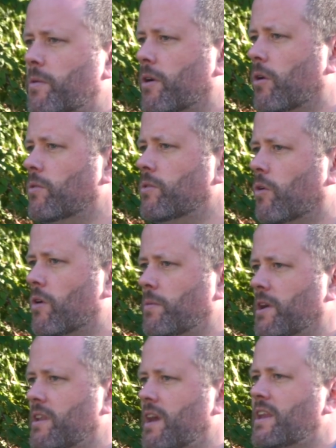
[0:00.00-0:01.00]
our own
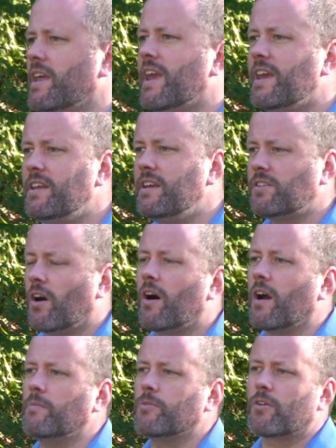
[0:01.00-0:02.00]
orbit, at any
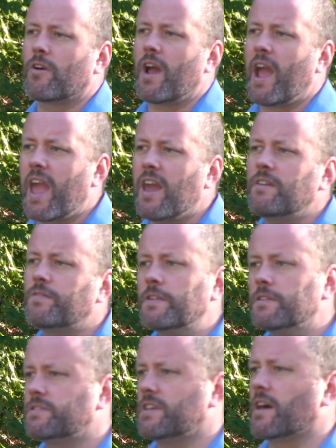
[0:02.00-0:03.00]
time there are a handful
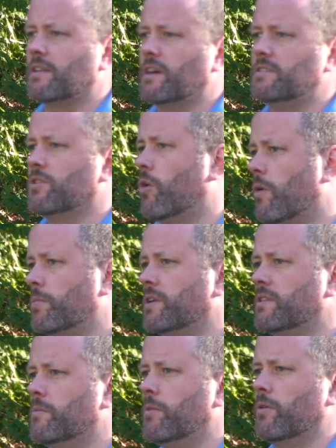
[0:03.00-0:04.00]
of satellites
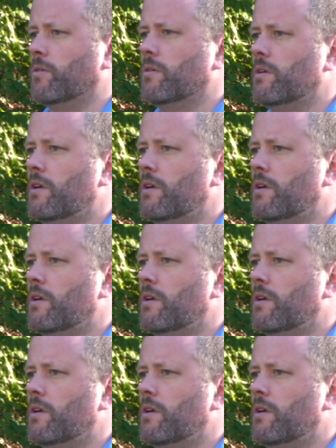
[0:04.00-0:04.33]
orbiting the Moon.